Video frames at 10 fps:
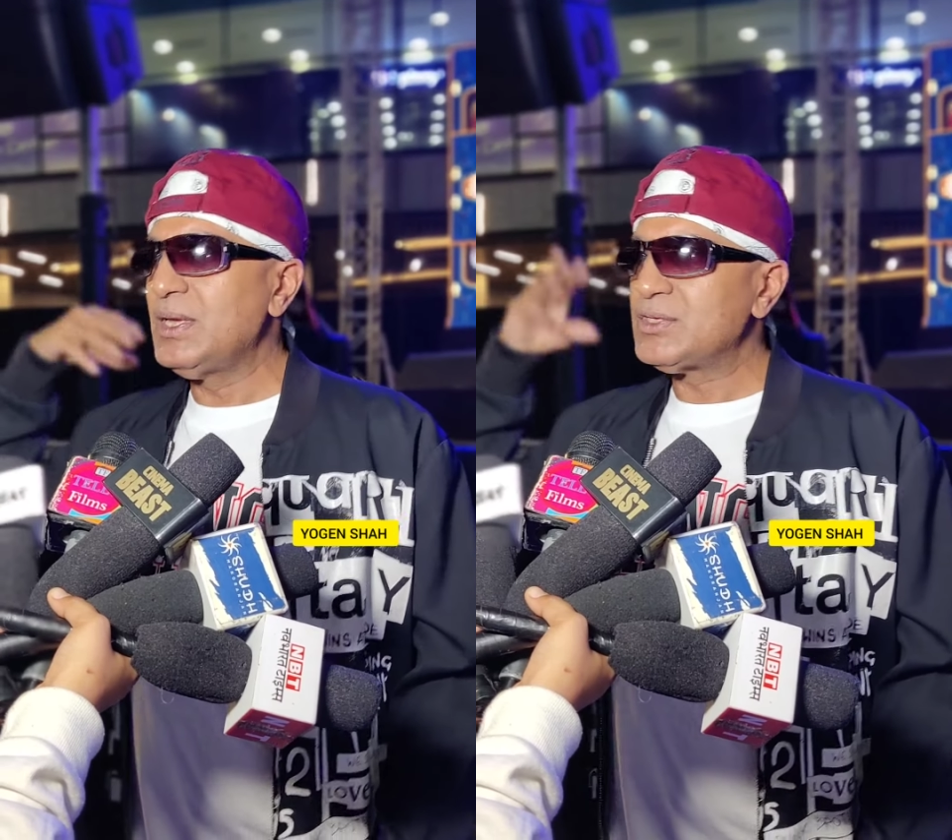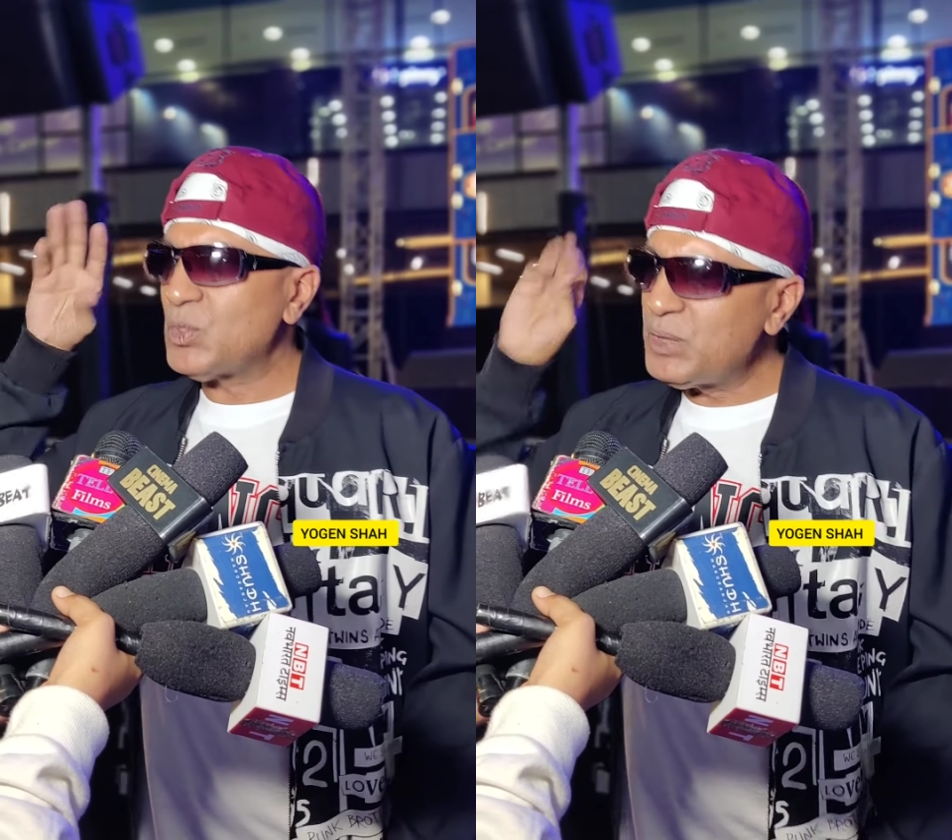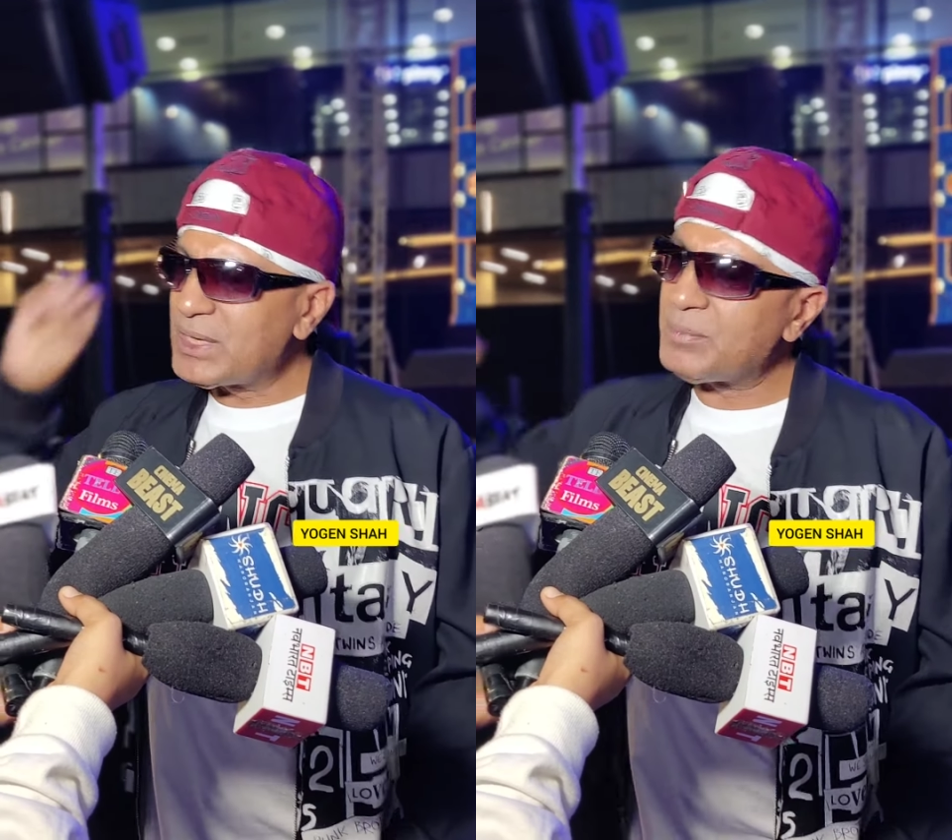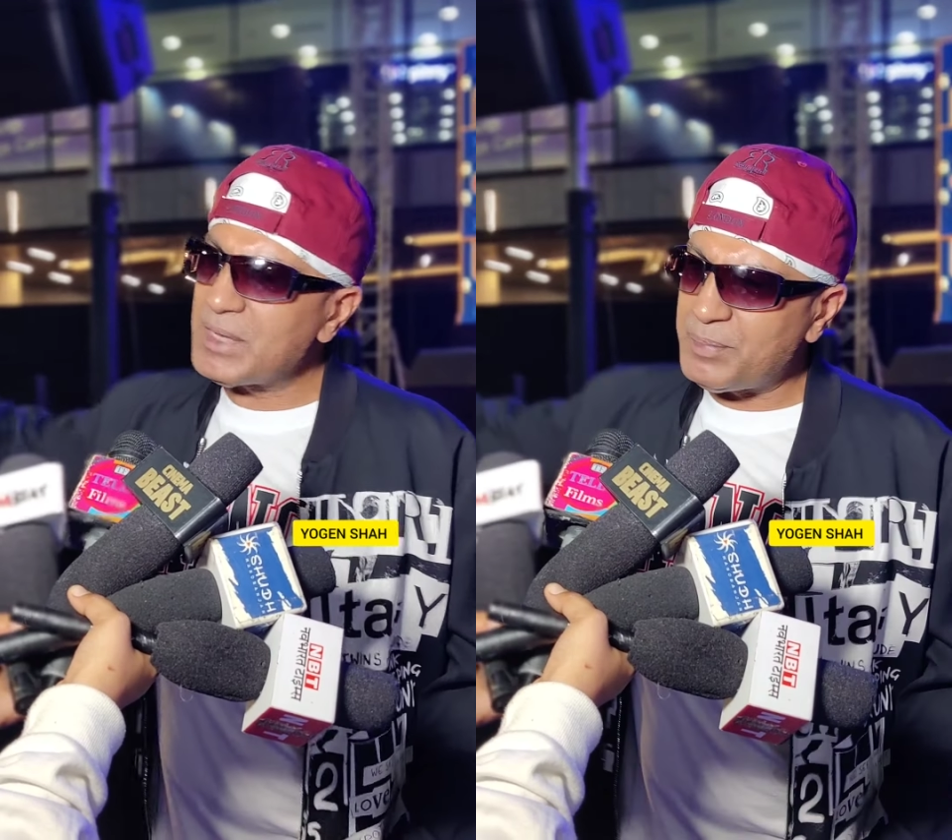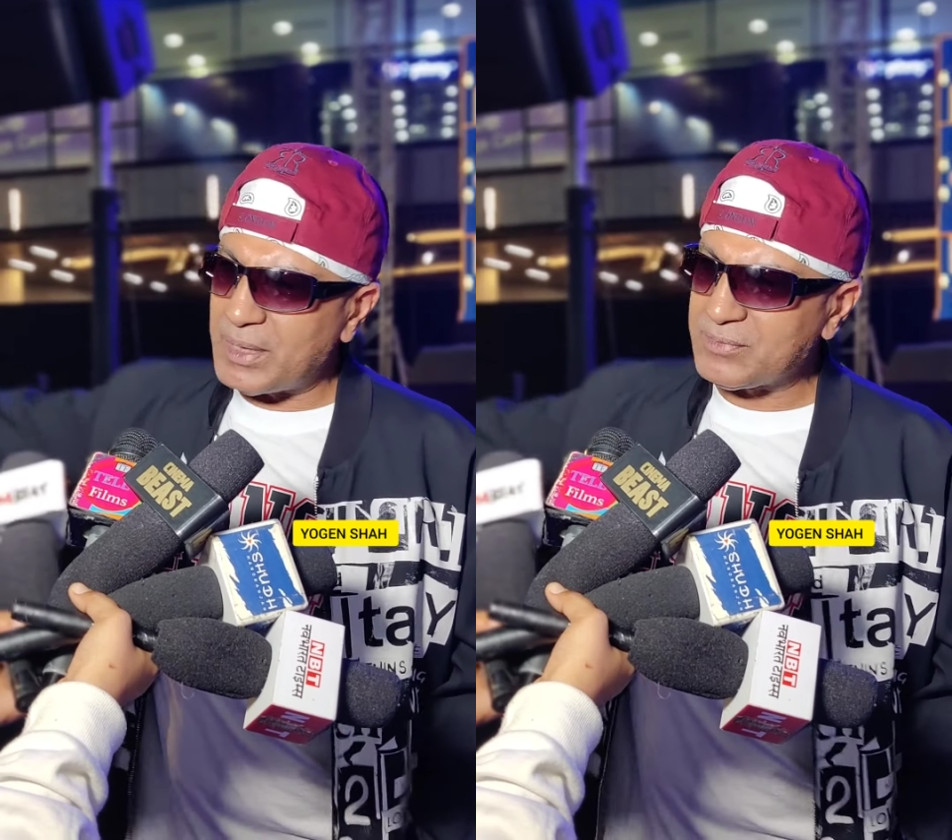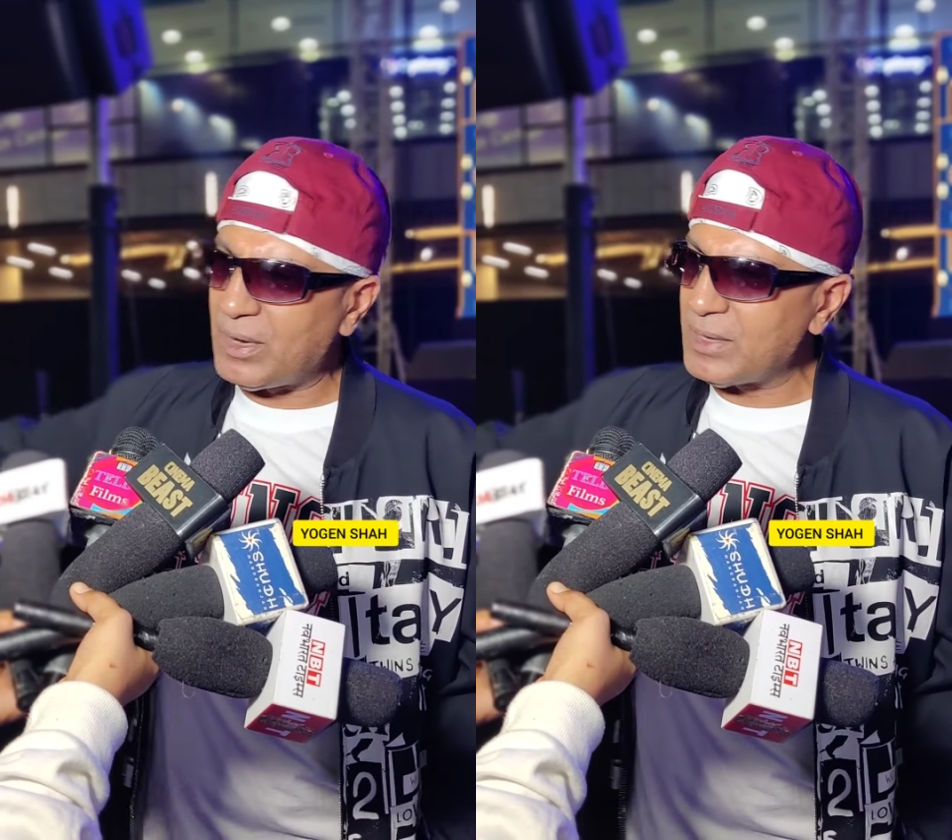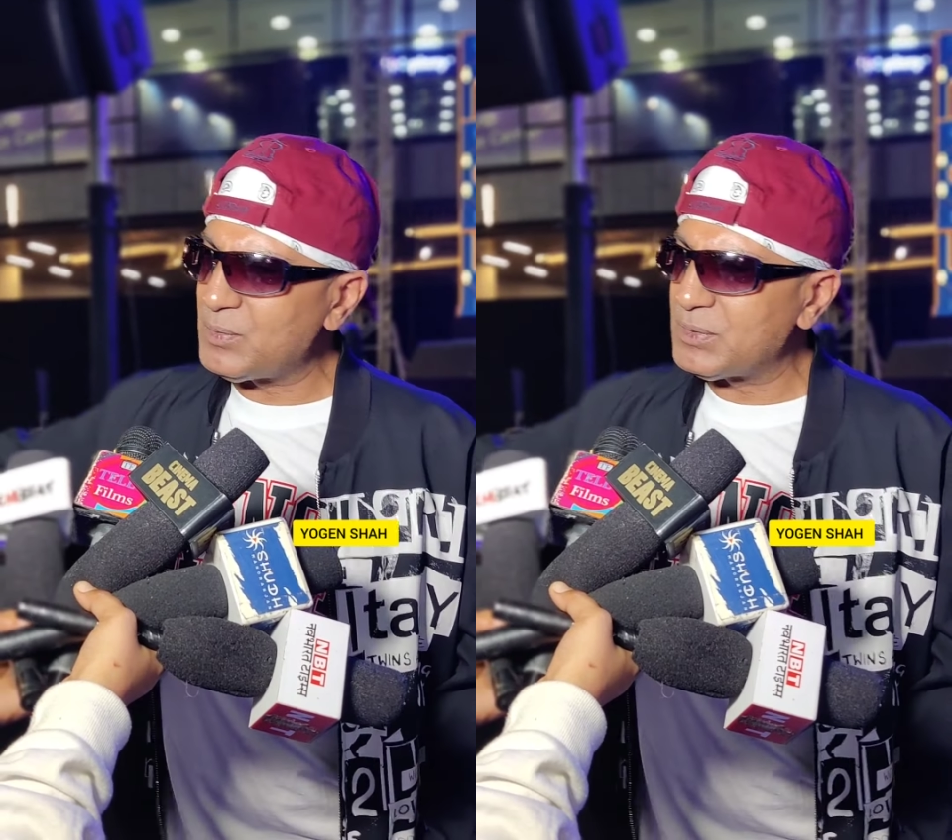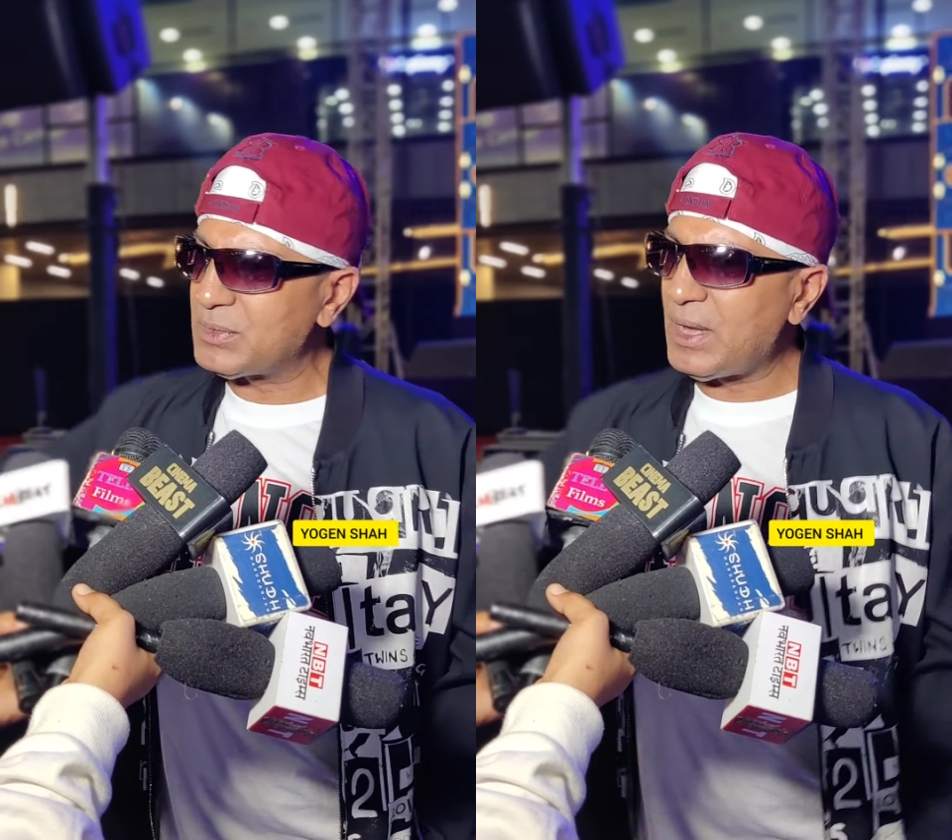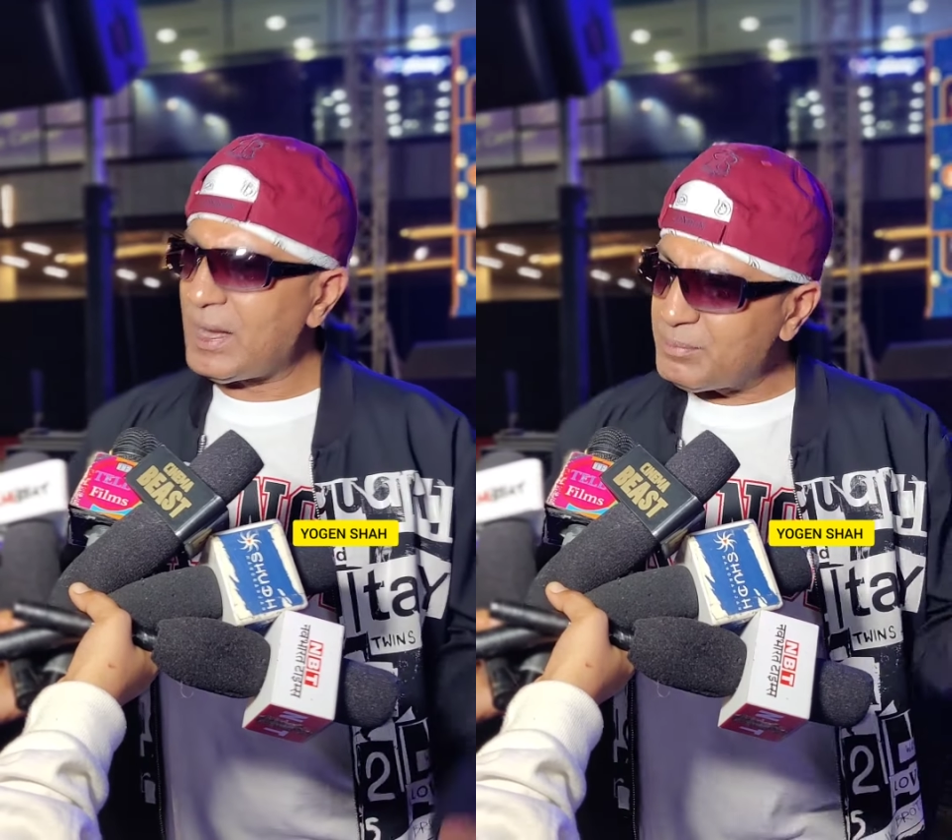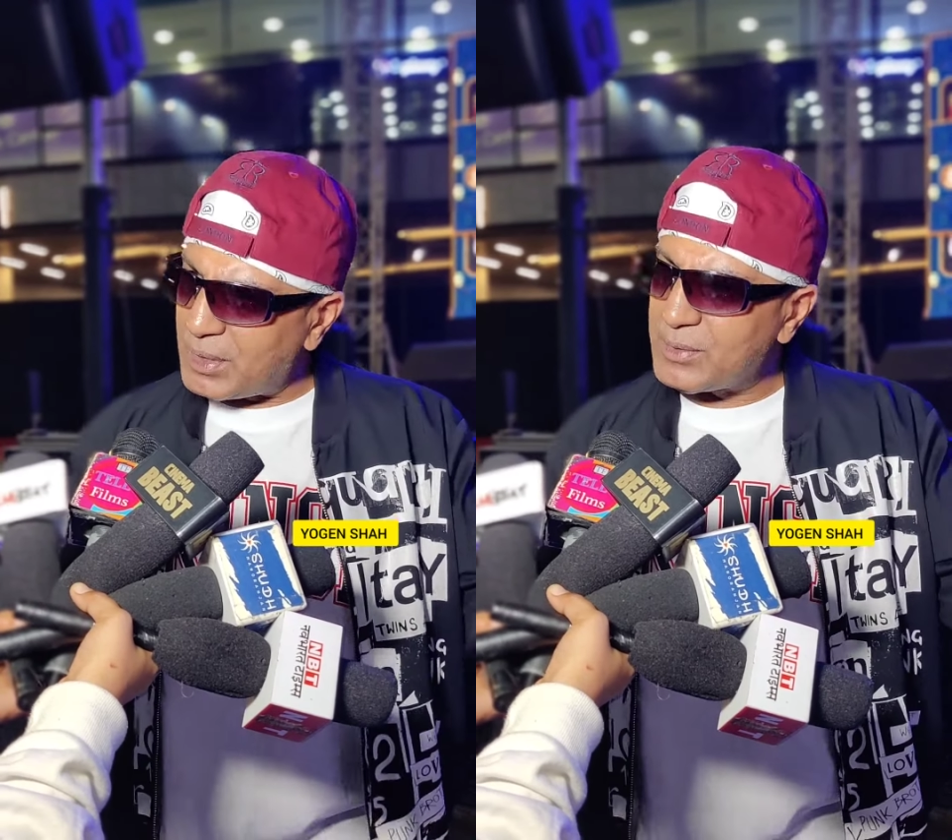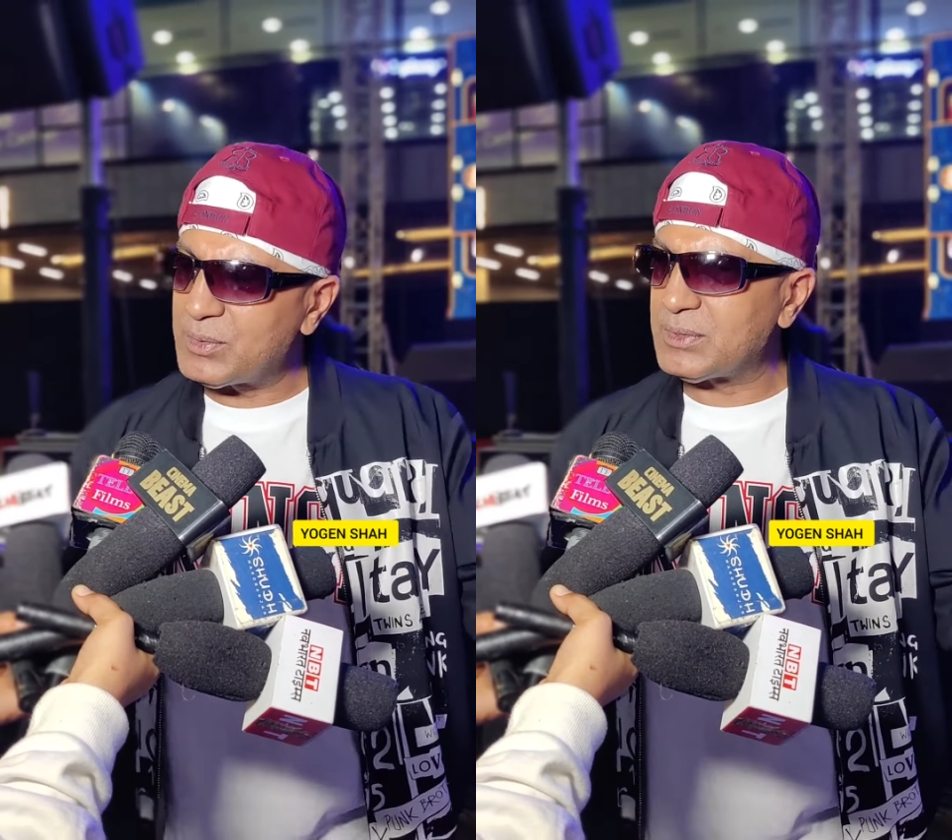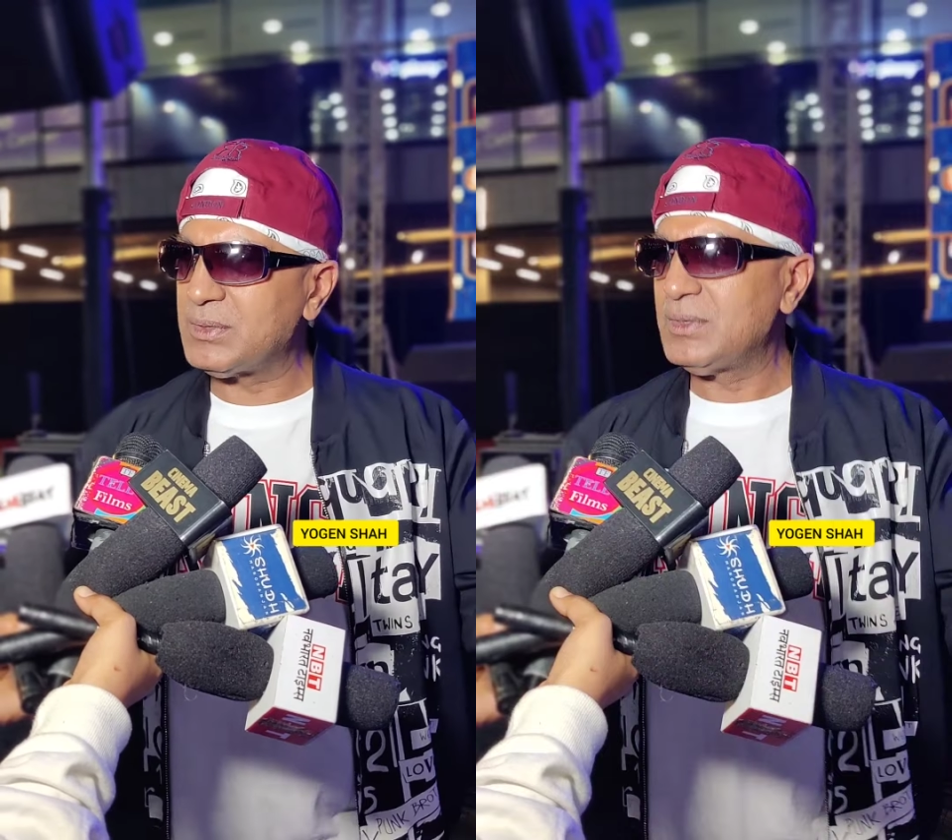So we can be a part of Hollywood and Bollywood.